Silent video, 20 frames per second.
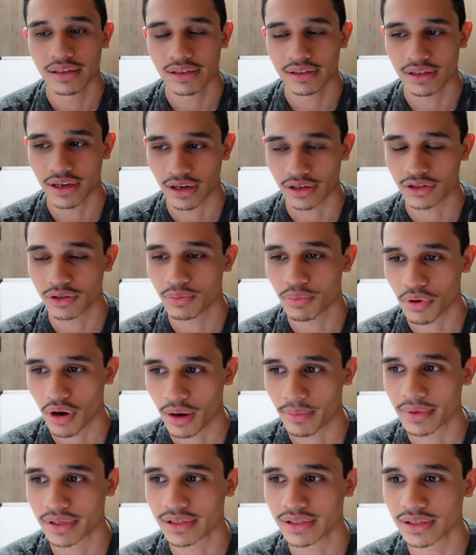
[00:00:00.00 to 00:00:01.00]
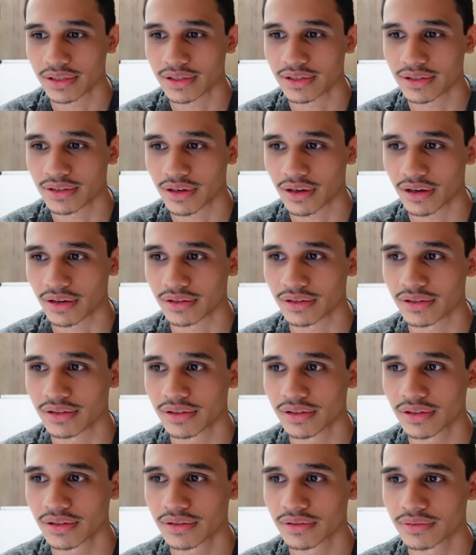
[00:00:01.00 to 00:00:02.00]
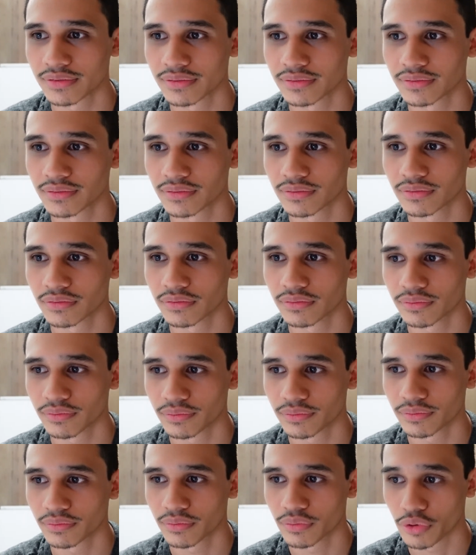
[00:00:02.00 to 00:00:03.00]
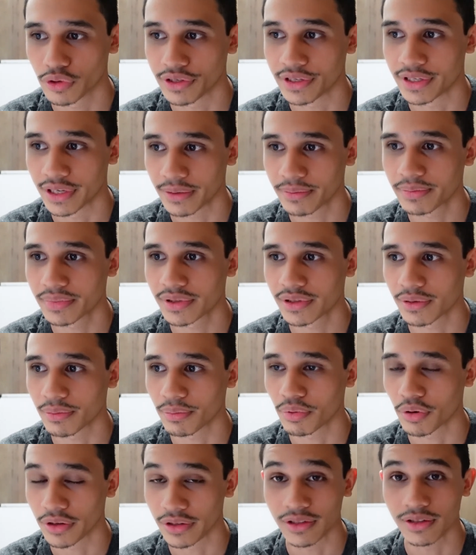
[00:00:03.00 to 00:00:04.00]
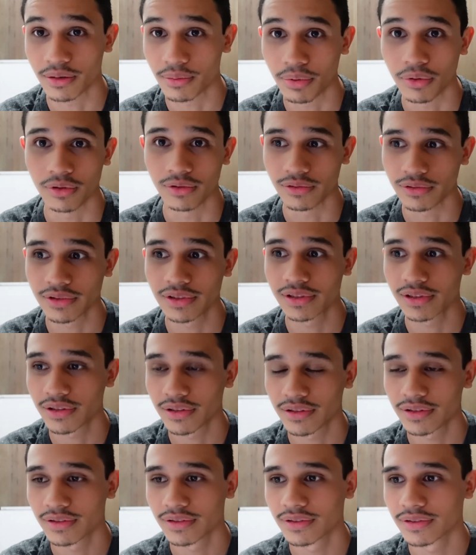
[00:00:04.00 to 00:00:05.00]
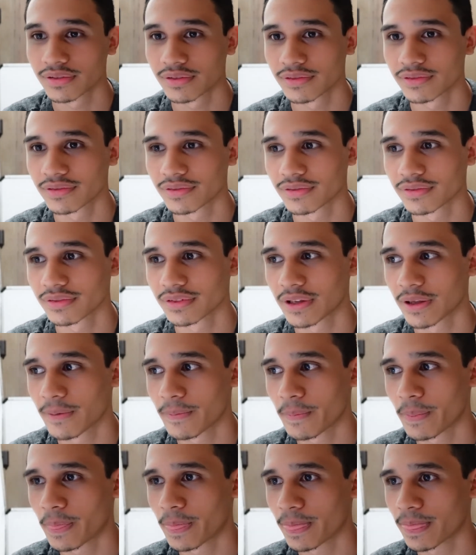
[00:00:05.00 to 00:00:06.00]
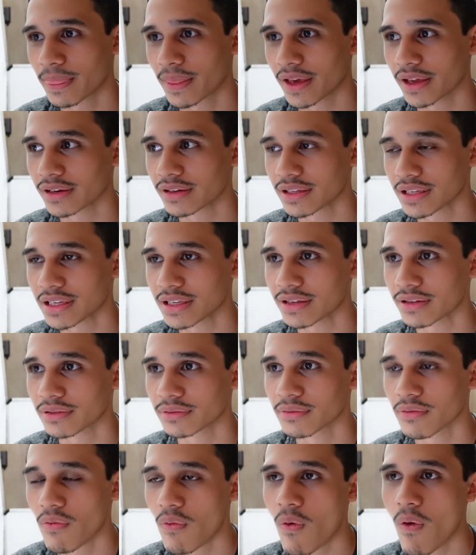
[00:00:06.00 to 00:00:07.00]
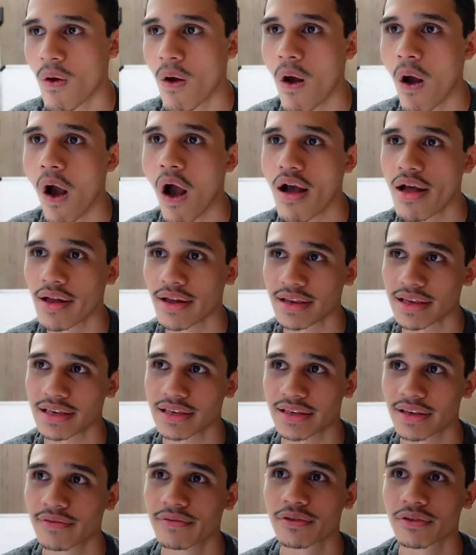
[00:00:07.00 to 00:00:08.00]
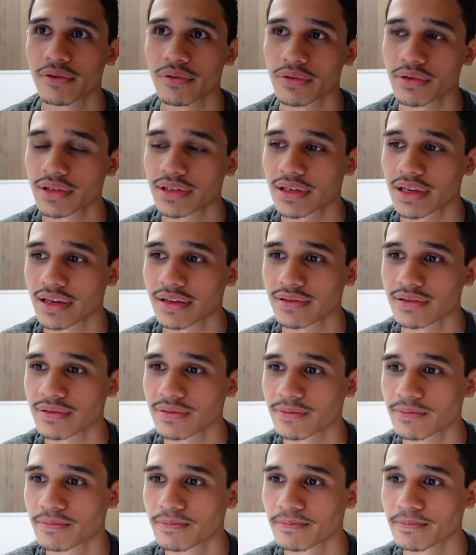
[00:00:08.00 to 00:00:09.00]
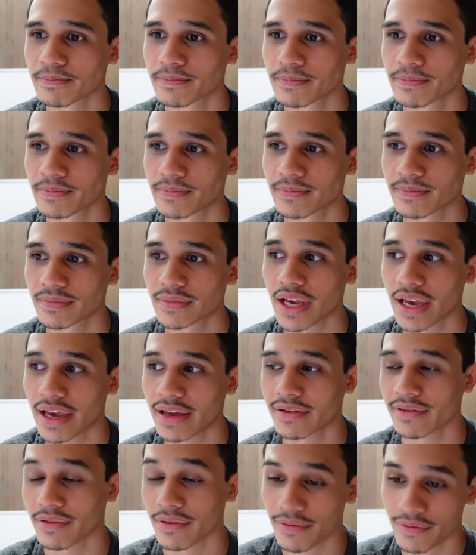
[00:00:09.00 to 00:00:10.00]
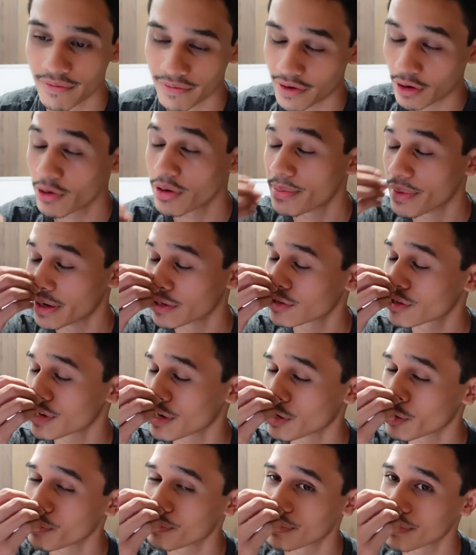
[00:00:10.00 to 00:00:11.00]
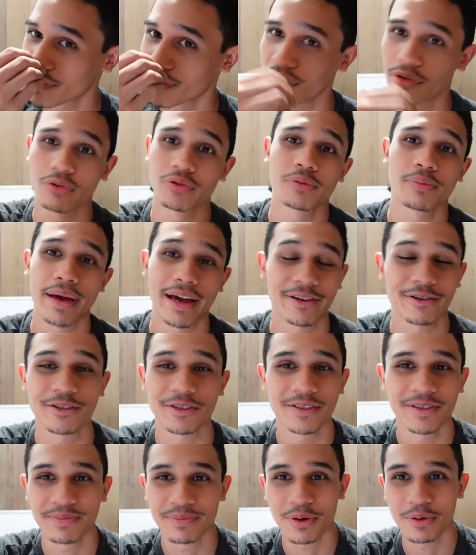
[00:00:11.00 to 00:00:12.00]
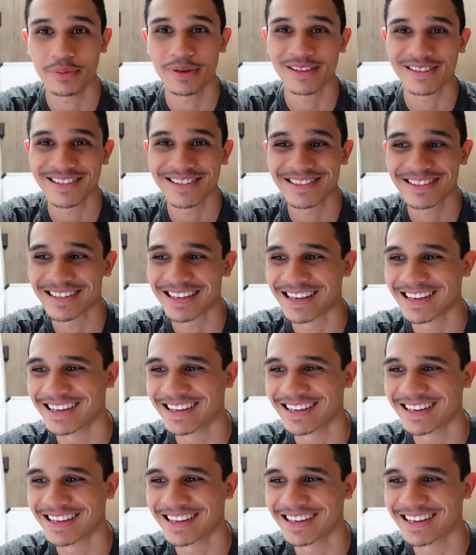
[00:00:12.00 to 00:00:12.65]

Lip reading: God's promises, God's precepts, the principles that He gives to us can very much help those passionate moments.